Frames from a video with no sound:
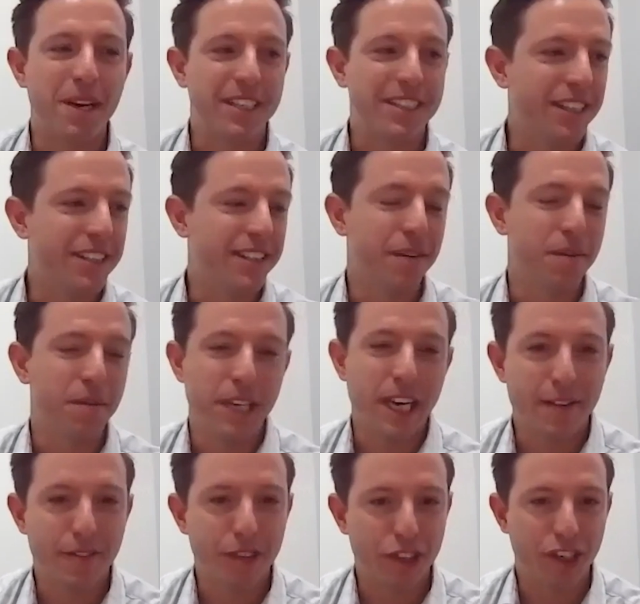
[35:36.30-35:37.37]
makes sense. I mean,
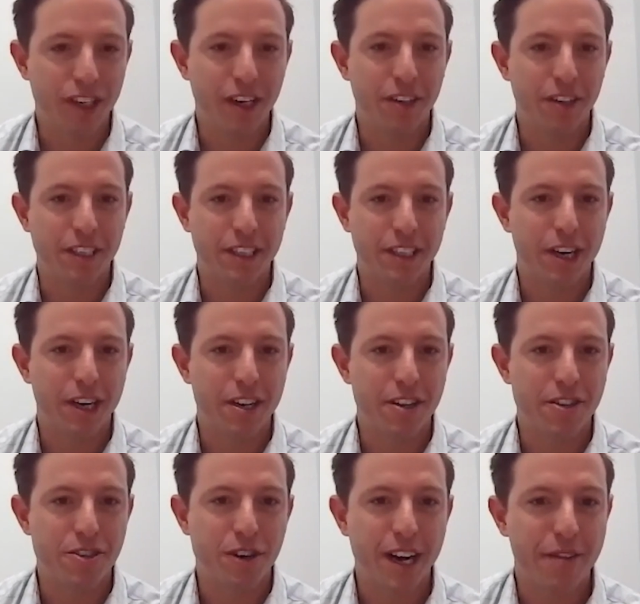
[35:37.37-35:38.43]
I've only gone to the
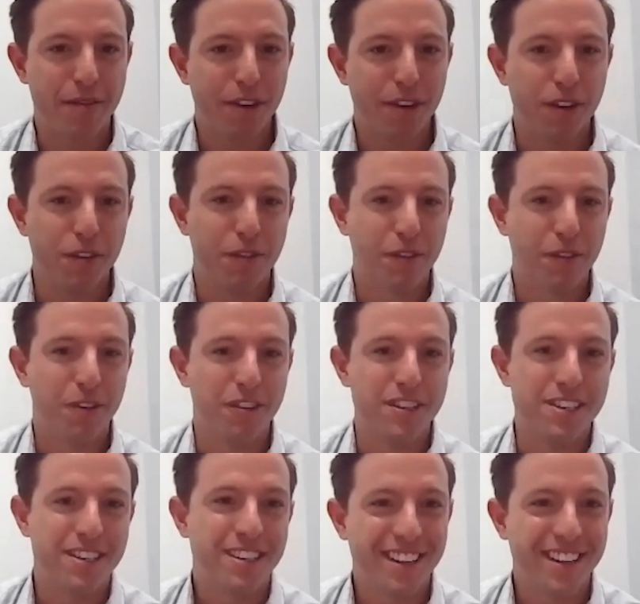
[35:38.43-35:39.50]
drive-through through
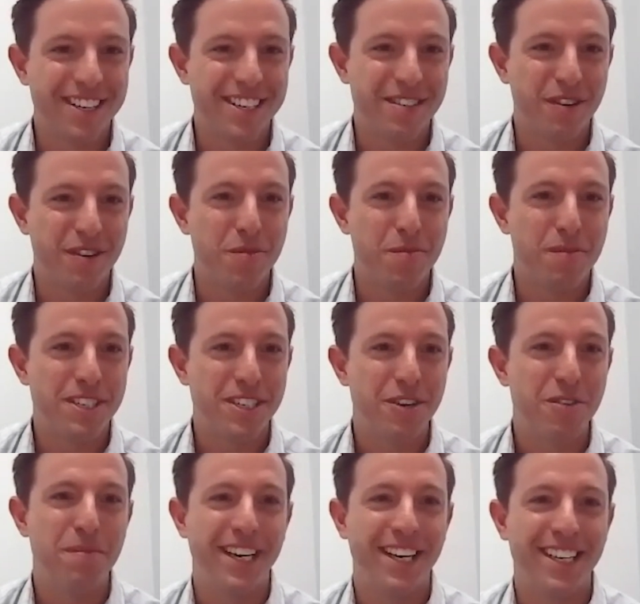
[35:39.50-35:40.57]
these
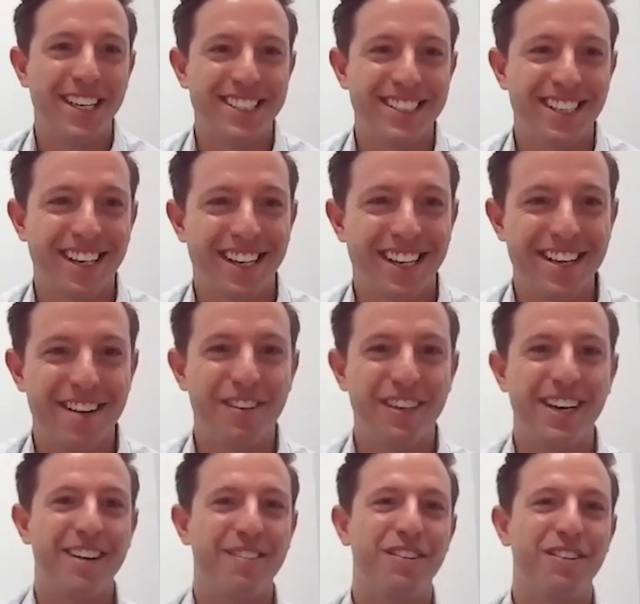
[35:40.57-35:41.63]
Zoom meetings, definitely
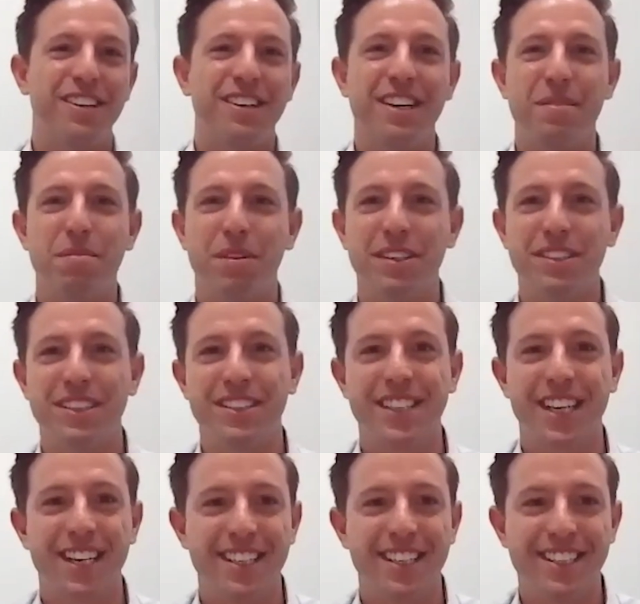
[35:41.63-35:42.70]
not for in-person
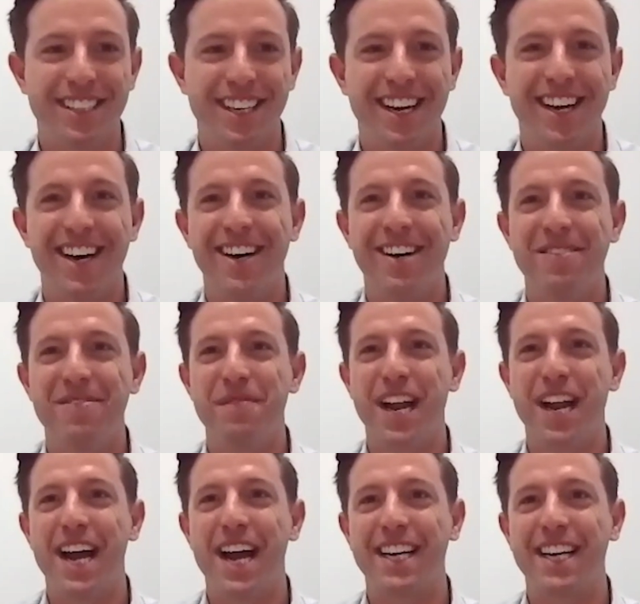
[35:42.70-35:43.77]
settings. But
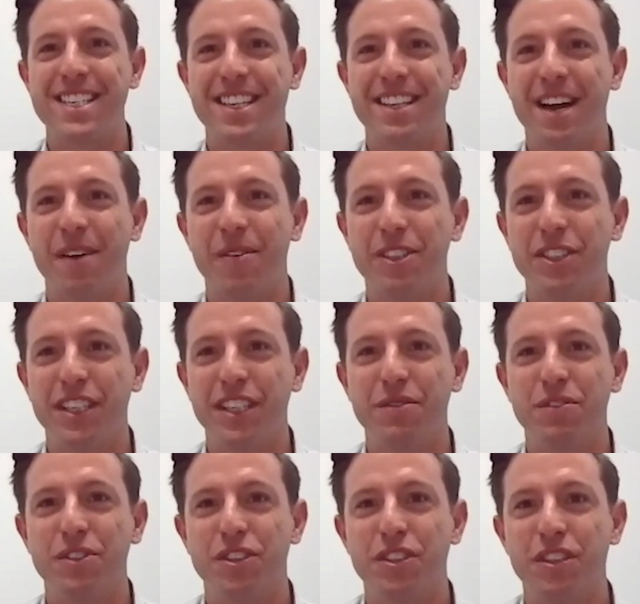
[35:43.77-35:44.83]
I can see that one changing
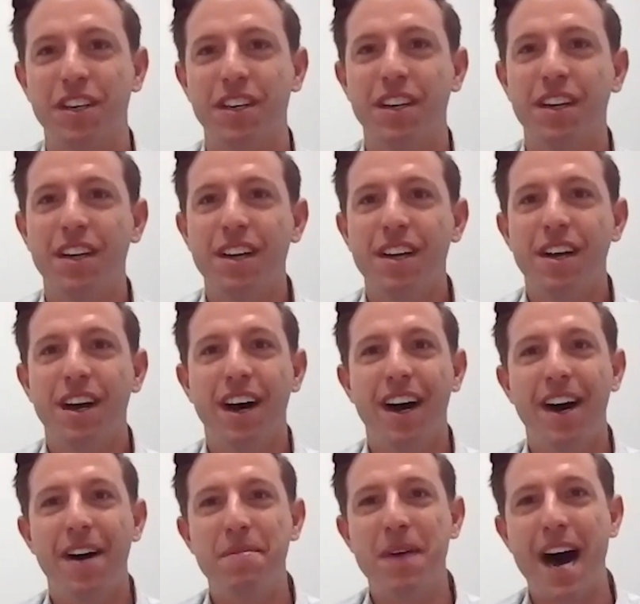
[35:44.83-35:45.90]
for sure.
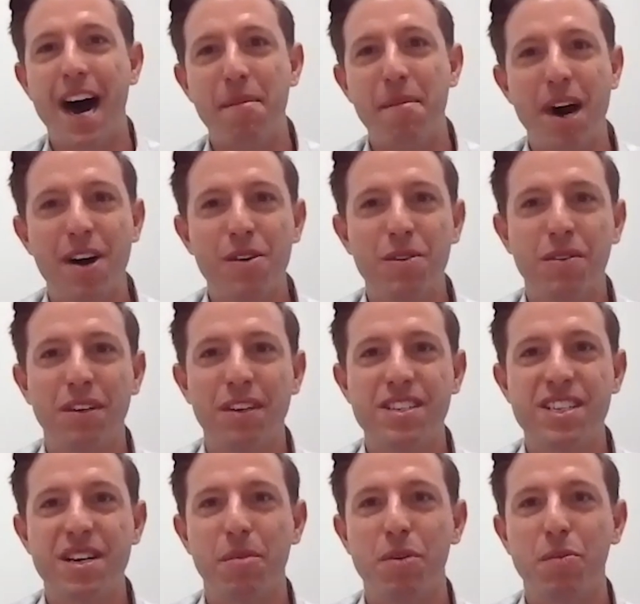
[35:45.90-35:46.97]
How about
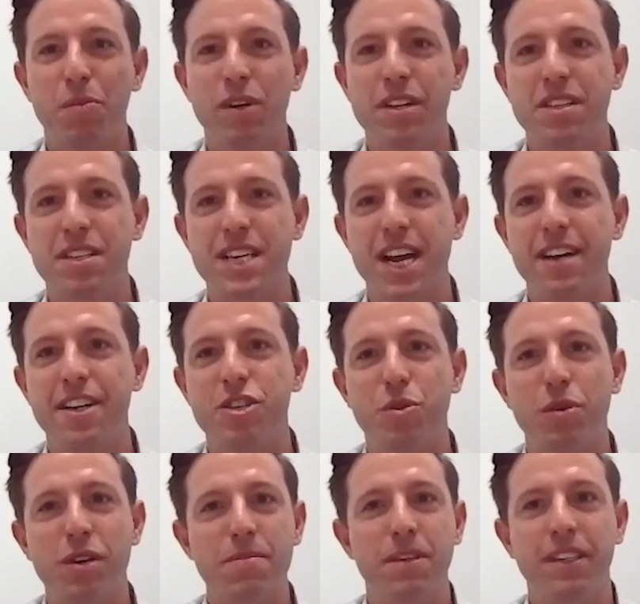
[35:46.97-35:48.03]
someone with $10 to
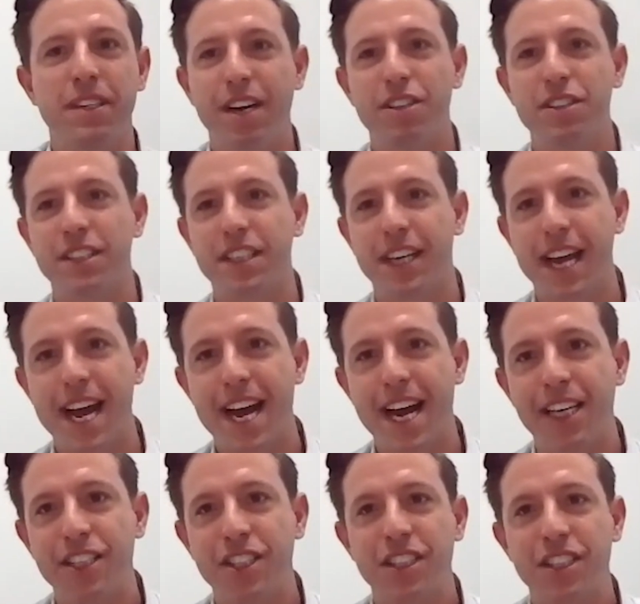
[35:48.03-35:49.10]
$20 million in
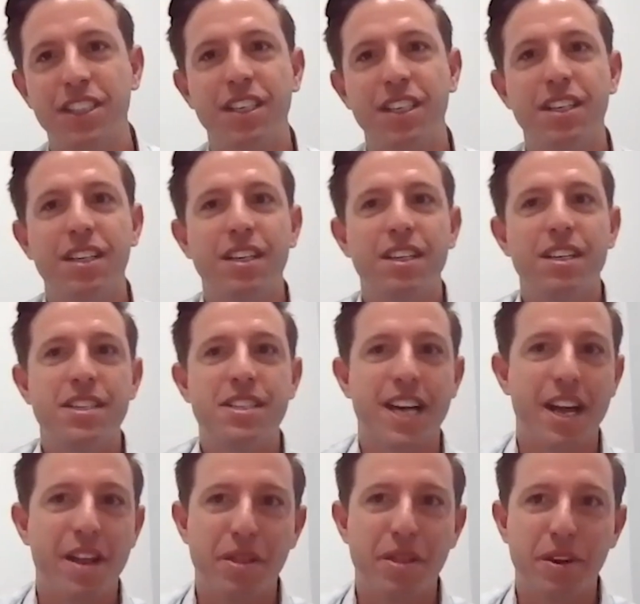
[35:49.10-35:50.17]
cash,
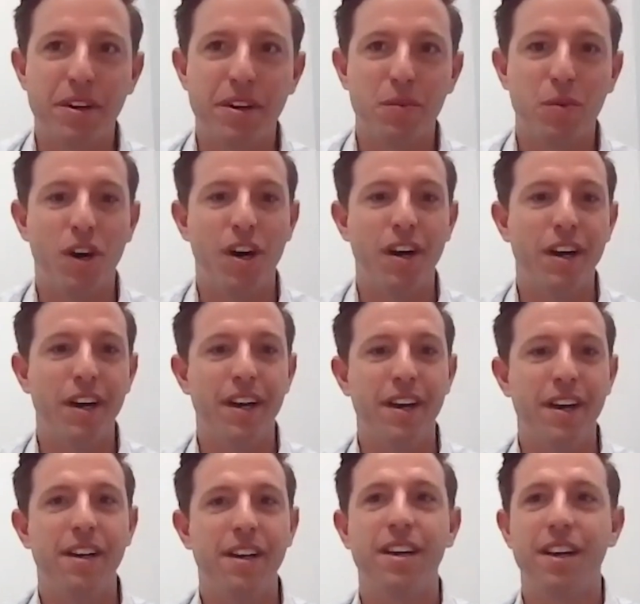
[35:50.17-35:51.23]

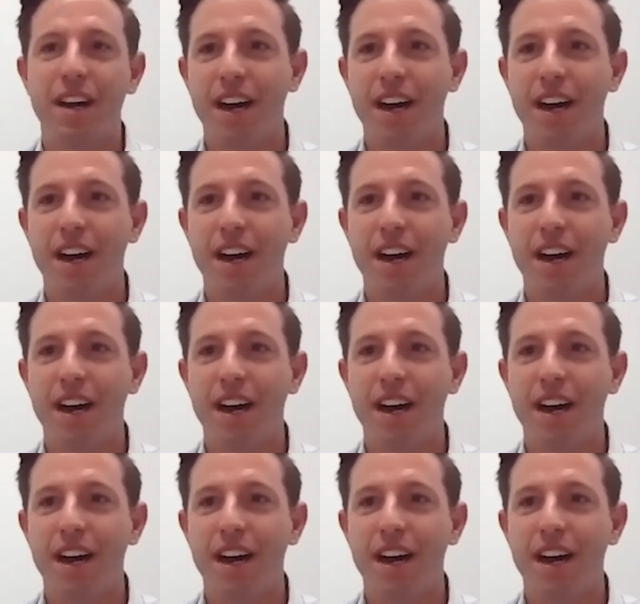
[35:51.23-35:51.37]
1031?